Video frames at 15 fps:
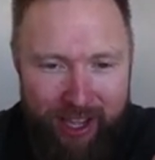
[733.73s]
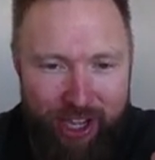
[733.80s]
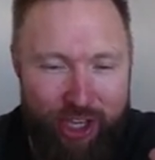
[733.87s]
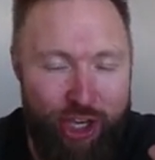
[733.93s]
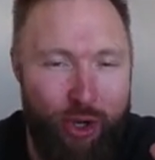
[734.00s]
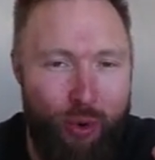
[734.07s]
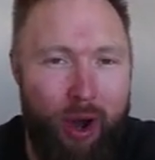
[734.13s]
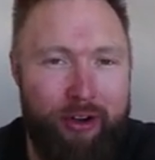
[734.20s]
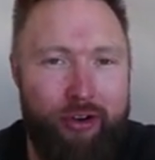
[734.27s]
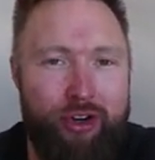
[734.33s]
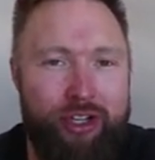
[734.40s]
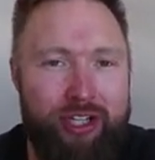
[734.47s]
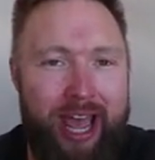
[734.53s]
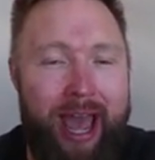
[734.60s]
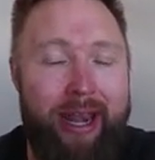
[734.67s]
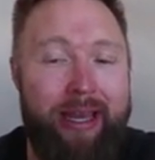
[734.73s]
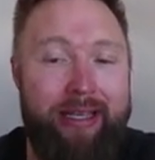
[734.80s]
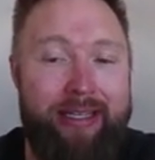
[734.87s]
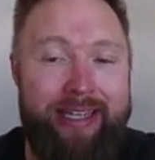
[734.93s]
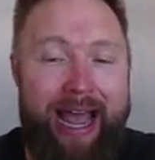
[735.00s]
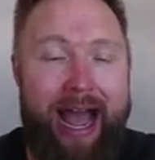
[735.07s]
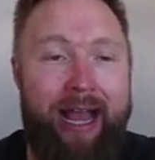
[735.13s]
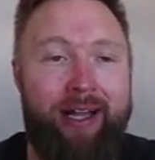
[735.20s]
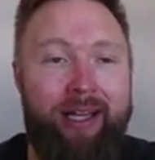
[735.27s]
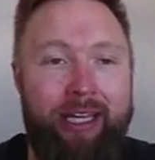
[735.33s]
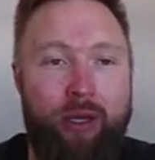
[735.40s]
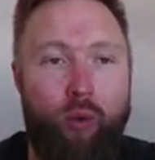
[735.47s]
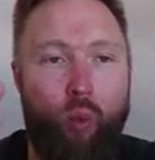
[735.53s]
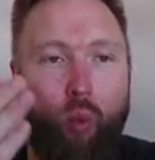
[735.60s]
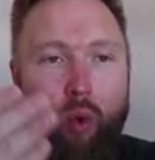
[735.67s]
you understand
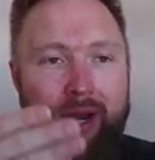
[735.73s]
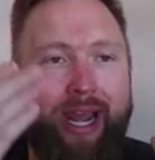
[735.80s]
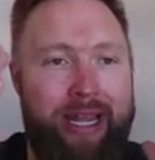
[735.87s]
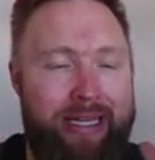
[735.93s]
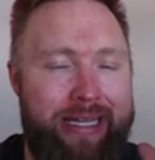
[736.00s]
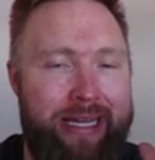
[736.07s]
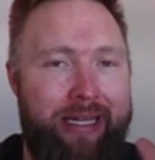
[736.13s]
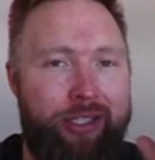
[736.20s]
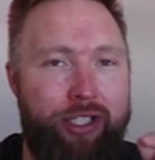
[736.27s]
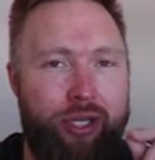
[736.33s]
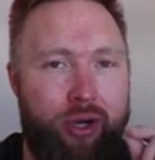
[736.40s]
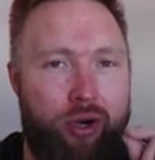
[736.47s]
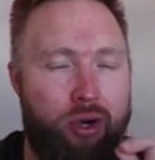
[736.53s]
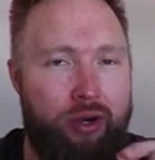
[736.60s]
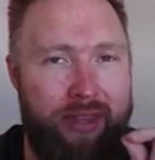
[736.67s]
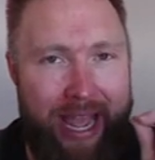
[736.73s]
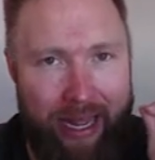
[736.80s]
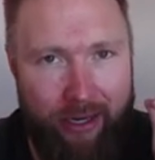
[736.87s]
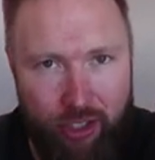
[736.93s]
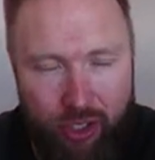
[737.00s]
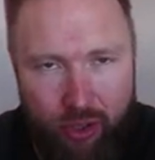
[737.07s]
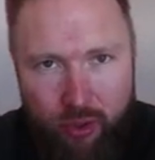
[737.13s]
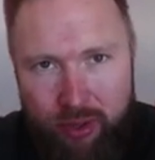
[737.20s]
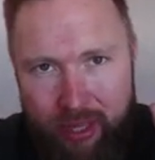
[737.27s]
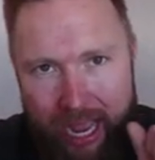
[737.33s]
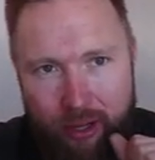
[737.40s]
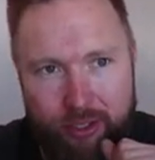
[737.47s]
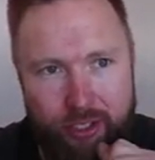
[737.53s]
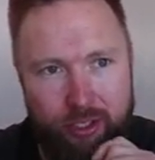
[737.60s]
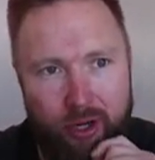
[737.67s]
exactly what I did to earn that
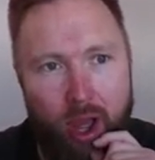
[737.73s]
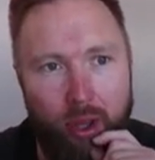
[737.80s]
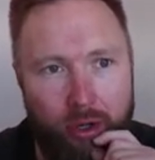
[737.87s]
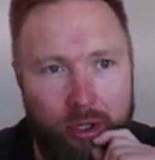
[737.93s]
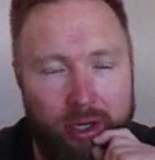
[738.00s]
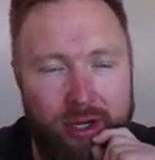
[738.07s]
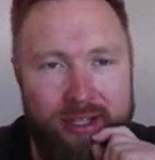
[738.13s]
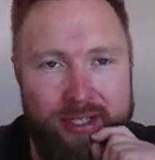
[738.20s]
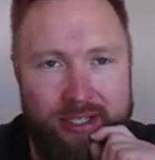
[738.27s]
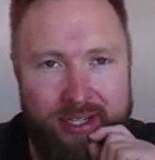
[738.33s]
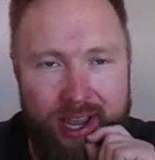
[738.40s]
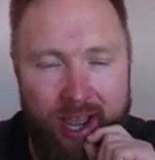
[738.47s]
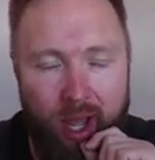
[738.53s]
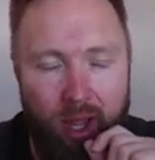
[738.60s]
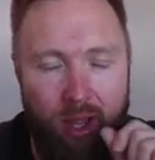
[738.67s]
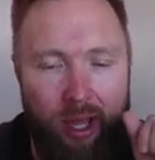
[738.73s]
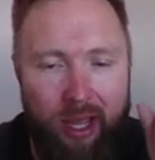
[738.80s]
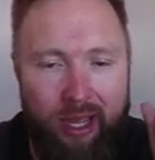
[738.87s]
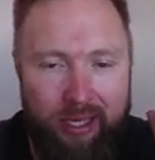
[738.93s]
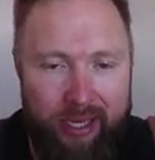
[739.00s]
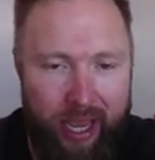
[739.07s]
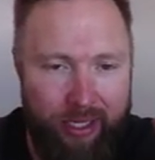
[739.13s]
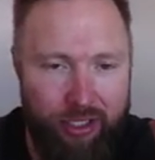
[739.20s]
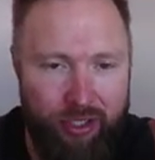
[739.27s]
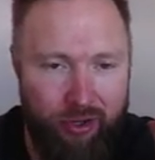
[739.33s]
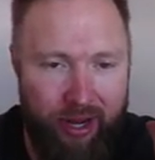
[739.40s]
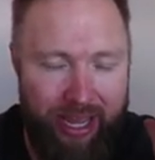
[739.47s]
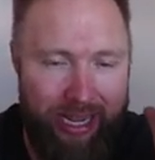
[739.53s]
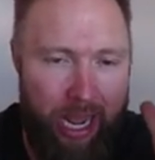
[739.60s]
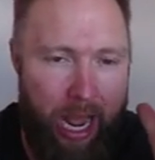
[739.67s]
$2,000 sale yesterday.